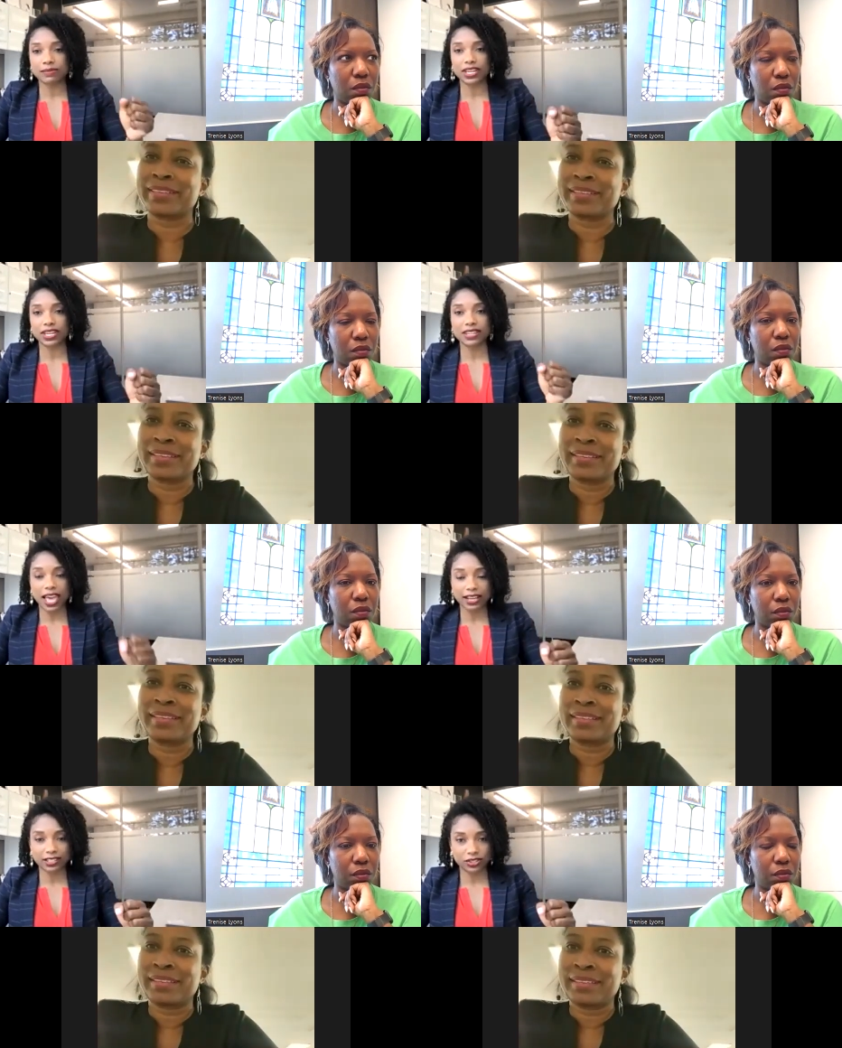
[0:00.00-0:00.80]
Speaker 1: we get them
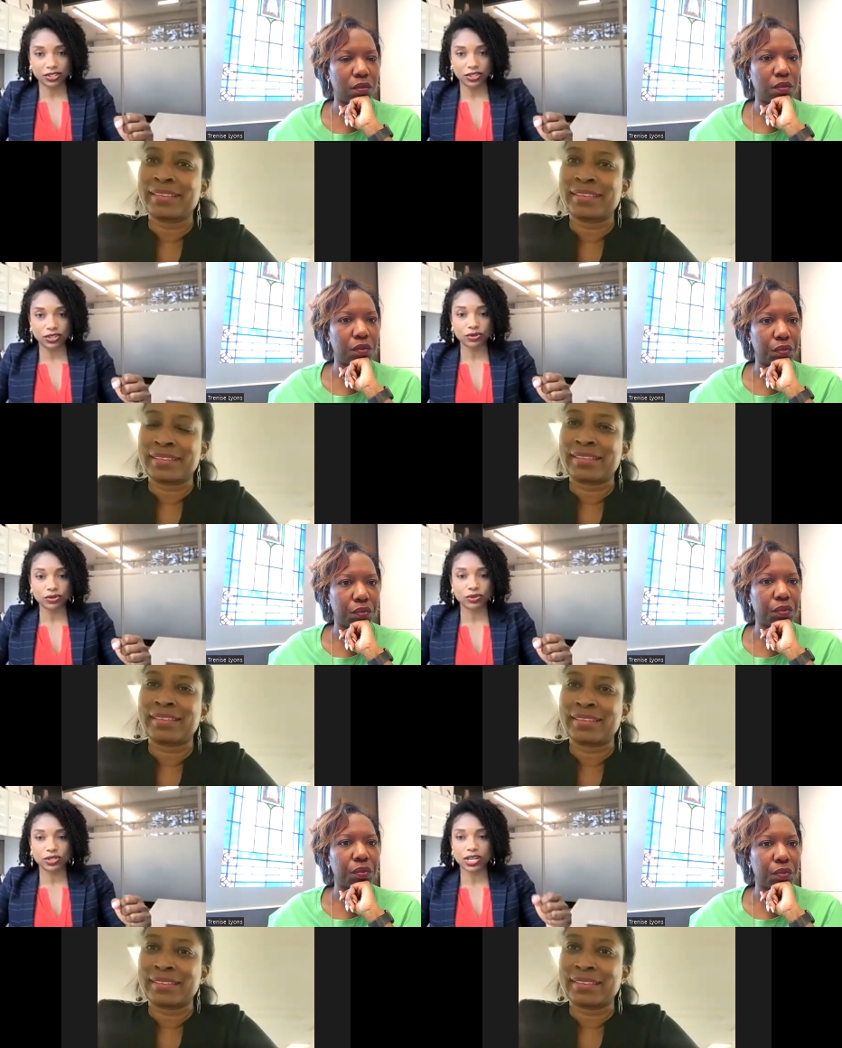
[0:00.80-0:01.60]
connected to you
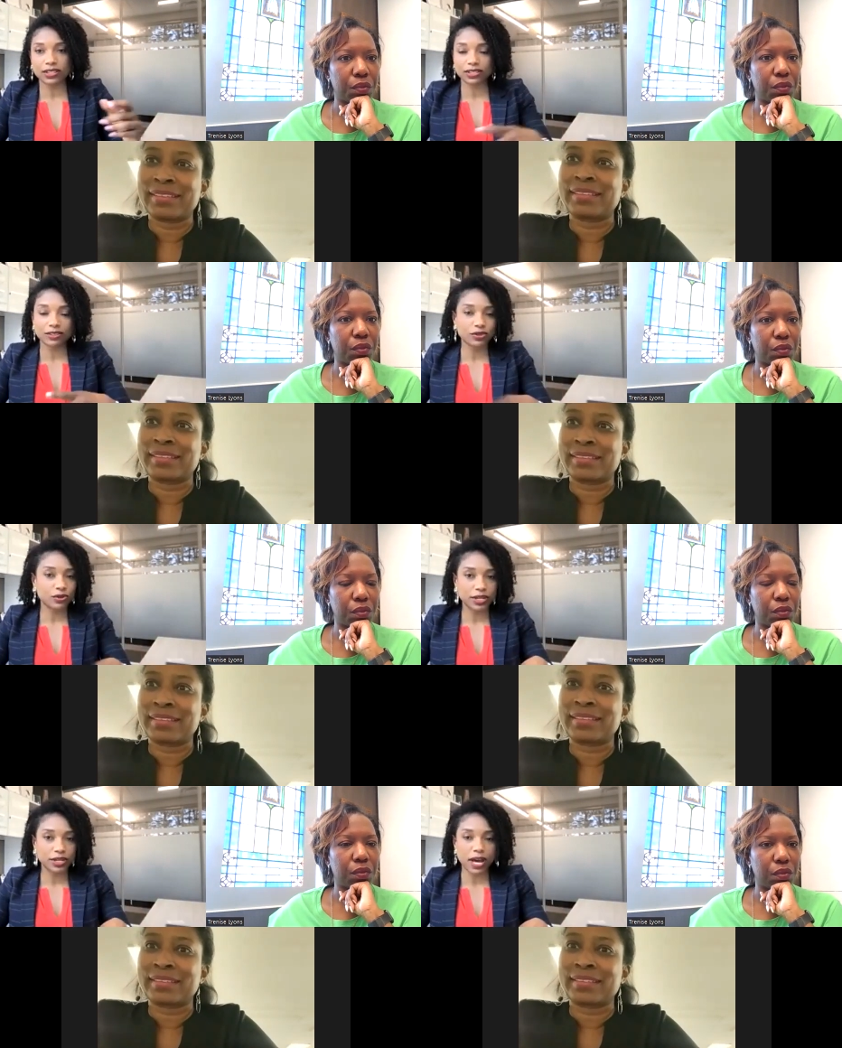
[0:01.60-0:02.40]
so tell us a
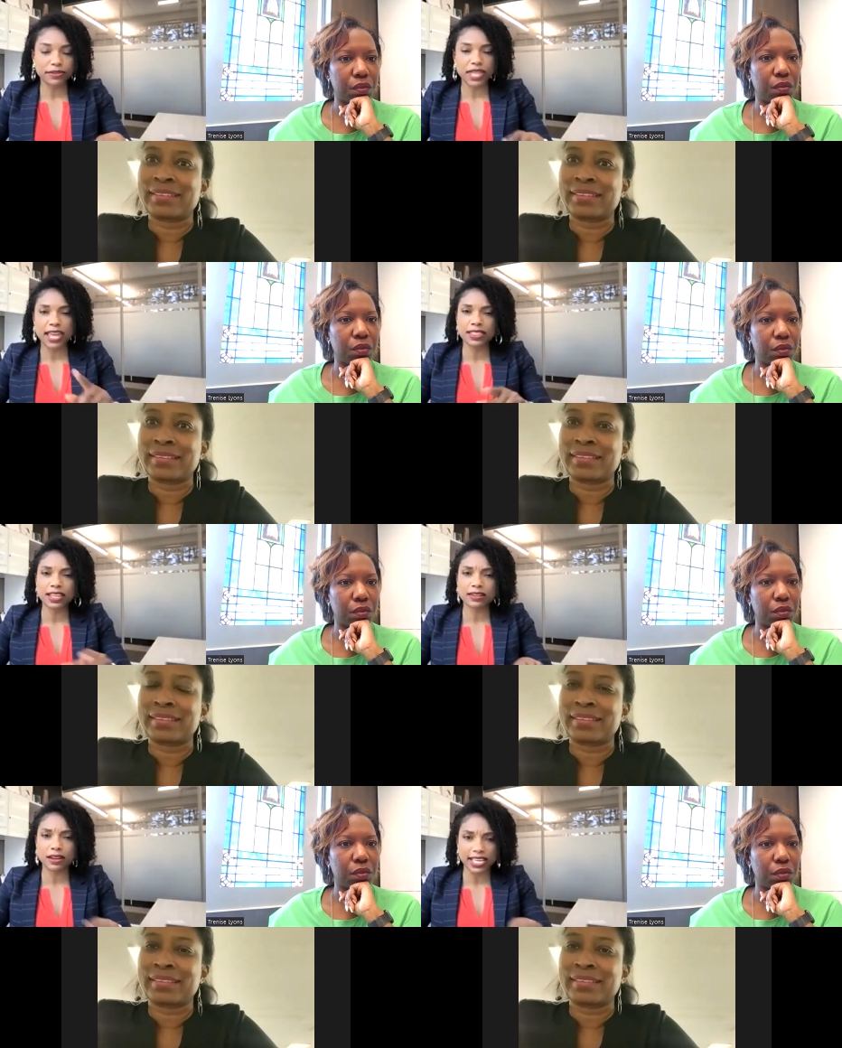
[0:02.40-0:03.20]
little bit about that and
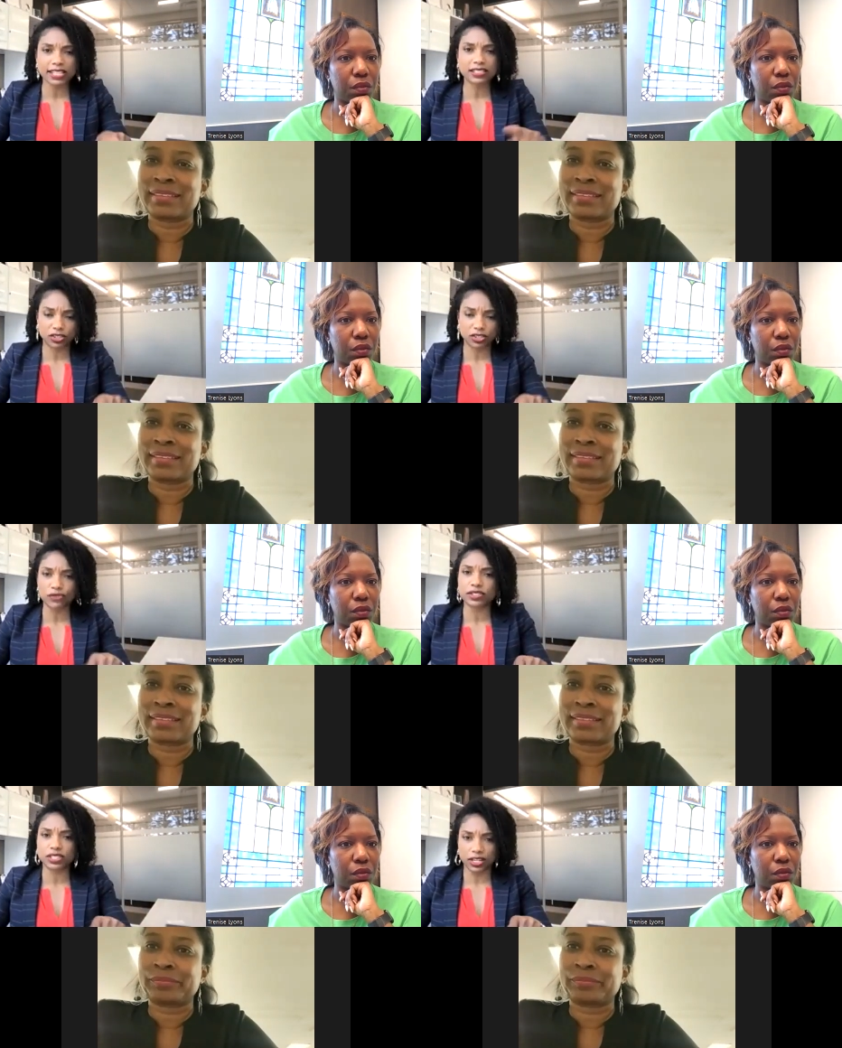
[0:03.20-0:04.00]
then i guess the
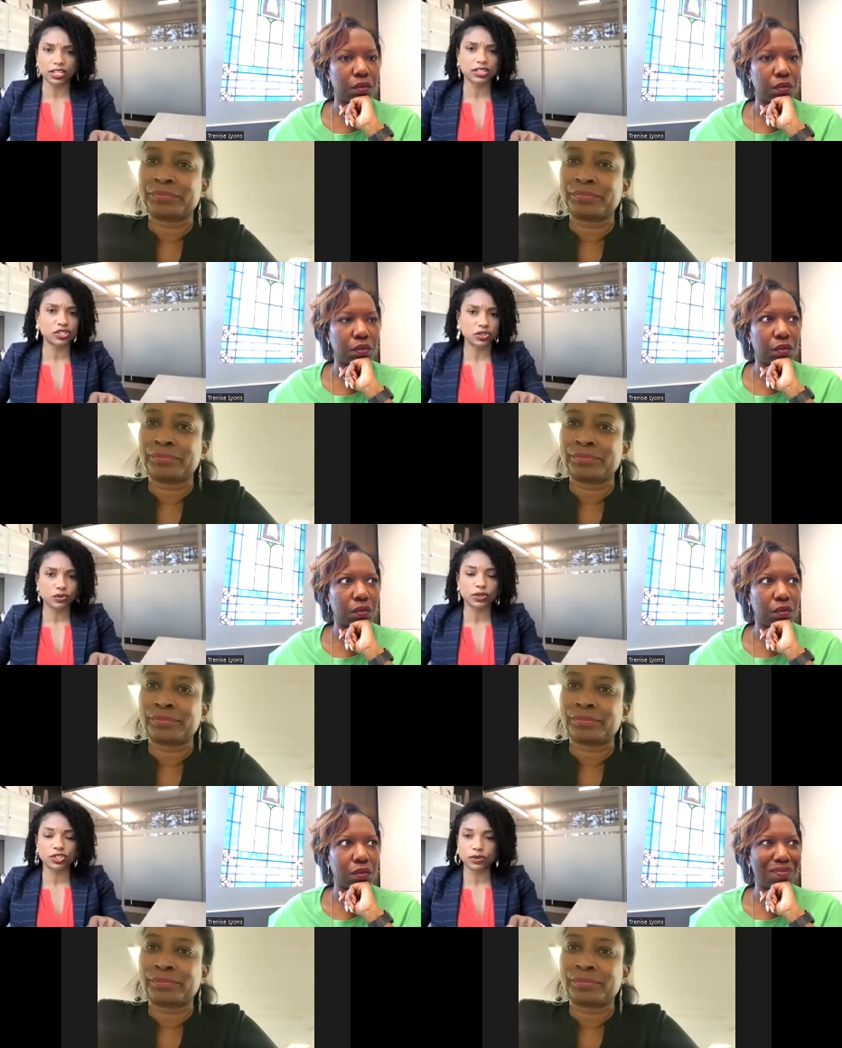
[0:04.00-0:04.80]
service area
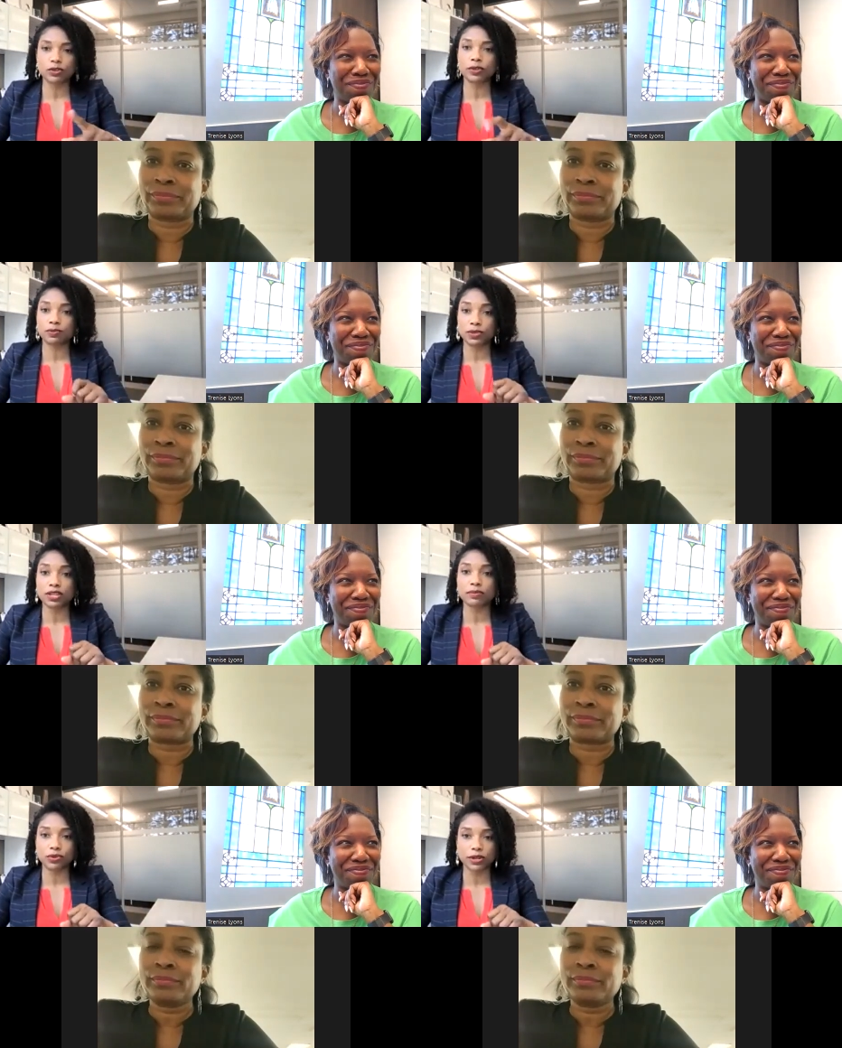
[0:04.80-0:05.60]
too which would
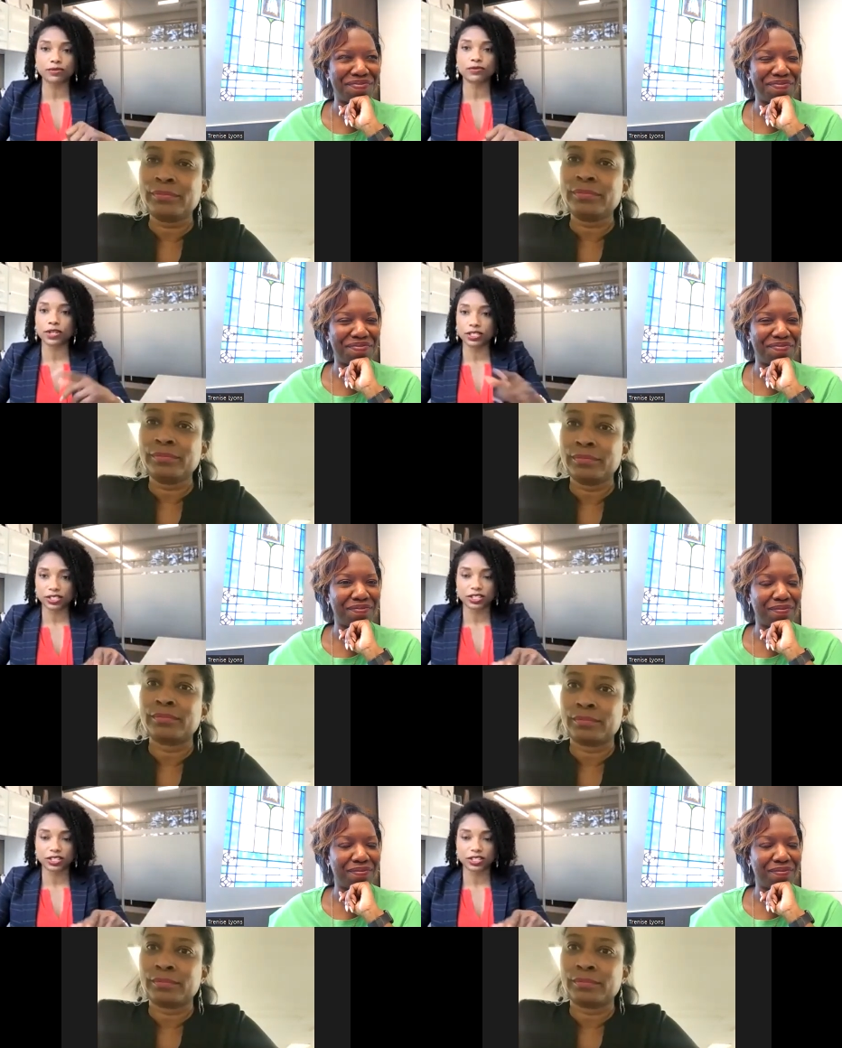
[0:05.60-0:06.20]
be important for us to